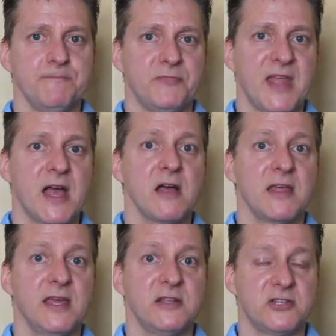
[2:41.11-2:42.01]
now
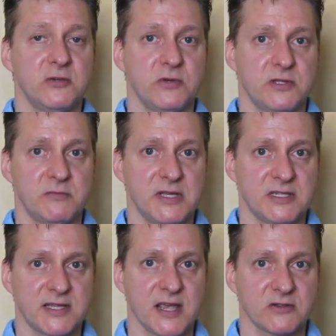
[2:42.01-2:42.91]
they hit you with the big
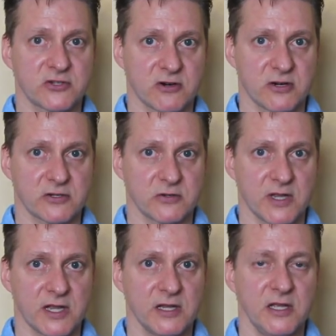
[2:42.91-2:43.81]
sales charge,
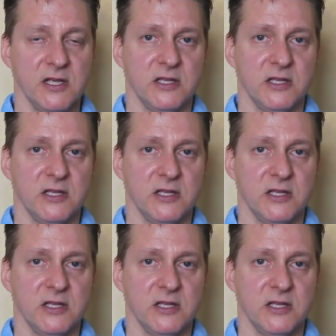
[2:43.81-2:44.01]
okay?